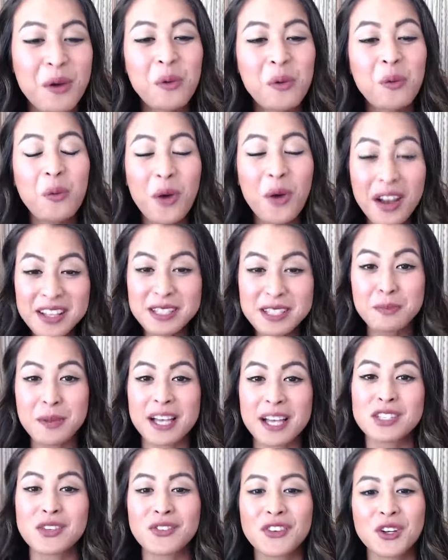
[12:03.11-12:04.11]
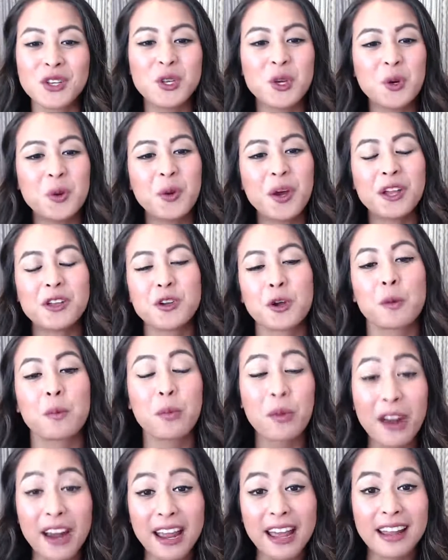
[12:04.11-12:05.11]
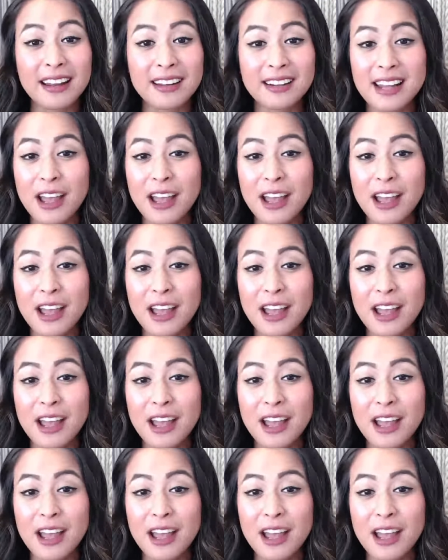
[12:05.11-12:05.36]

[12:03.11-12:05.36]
what's best for you and your brand.